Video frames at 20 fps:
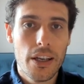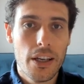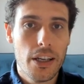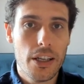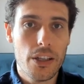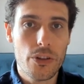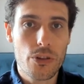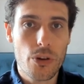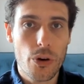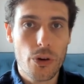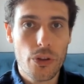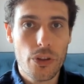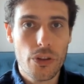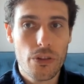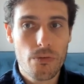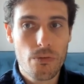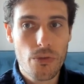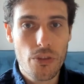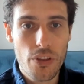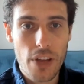And so
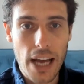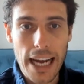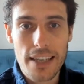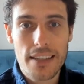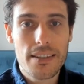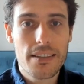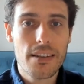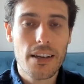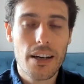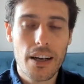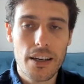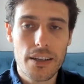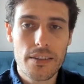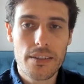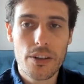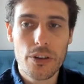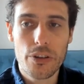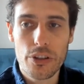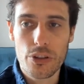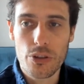that
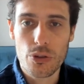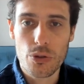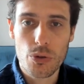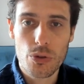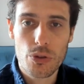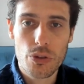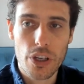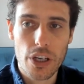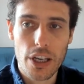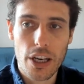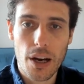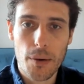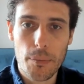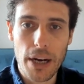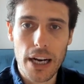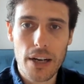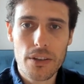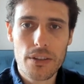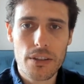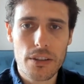series is also going to come
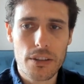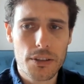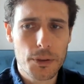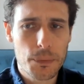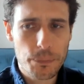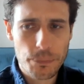out, and